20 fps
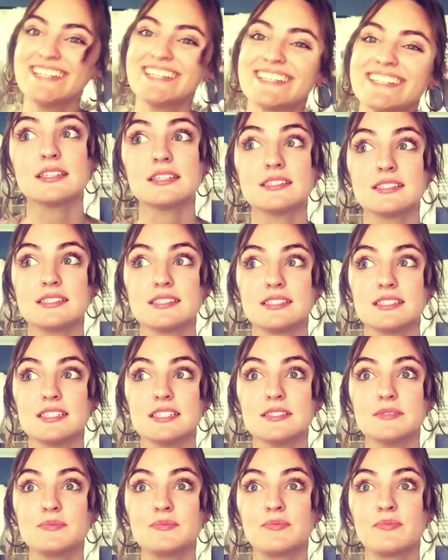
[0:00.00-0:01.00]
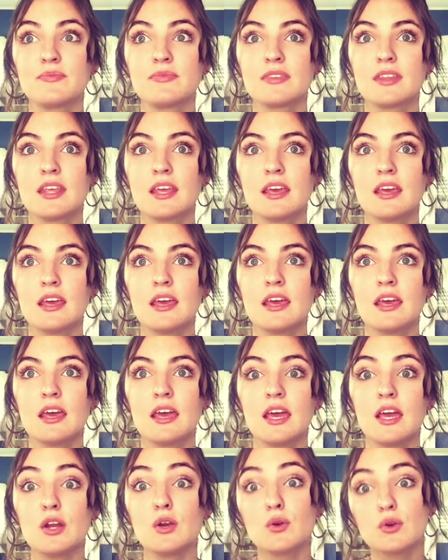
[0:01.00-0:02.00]
Let's see.
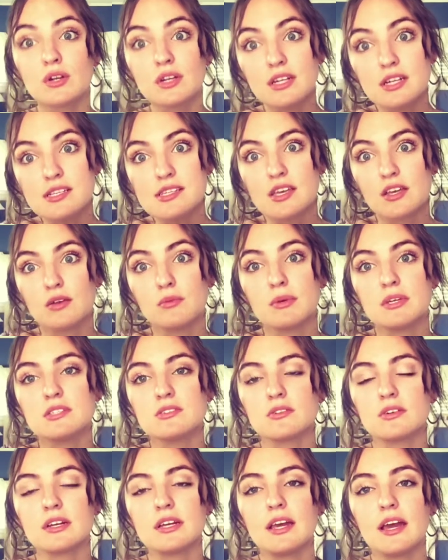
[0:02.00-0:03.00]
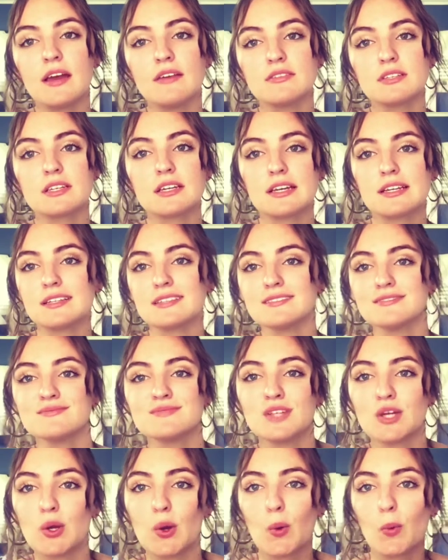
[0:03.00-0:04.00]
In order to tell you my story, I have to kind of
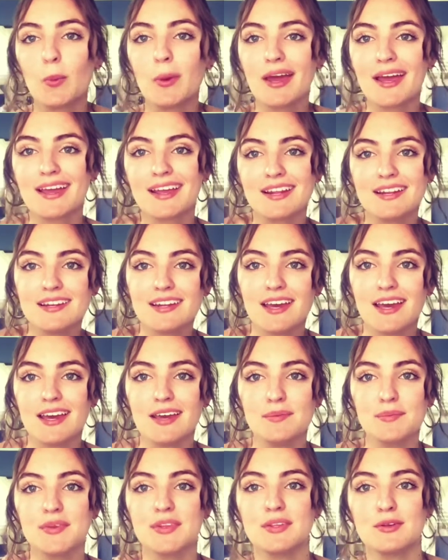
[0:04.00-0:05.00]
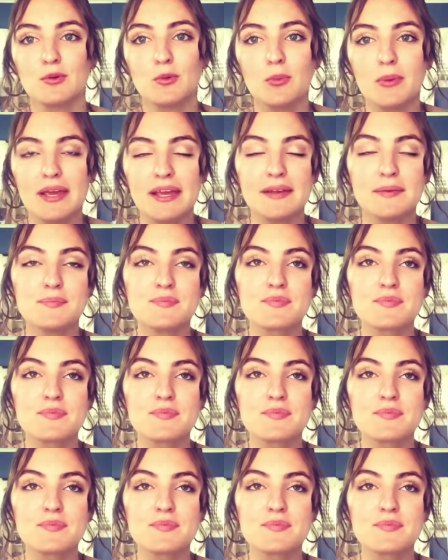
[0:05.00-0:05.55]
go back in time a little bit.